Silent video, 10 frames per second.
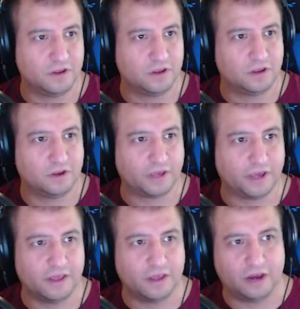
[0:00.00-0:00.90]

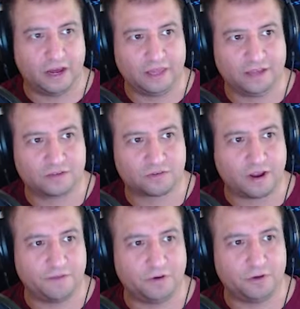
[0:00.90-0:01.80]
Okay, I like
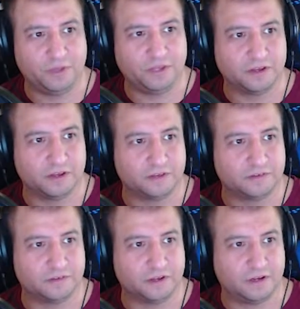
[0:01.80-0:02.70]
Scryfall
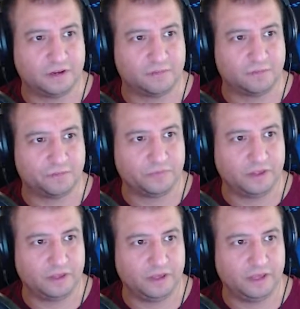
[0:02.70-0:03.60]
because
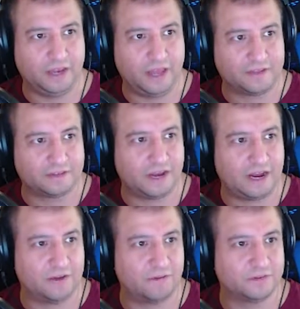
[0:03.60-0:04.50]
it has
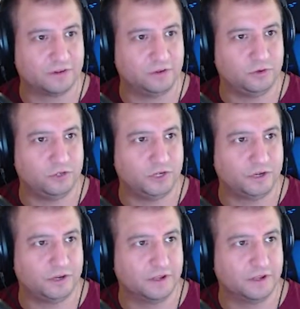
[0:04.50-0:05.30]
high resolution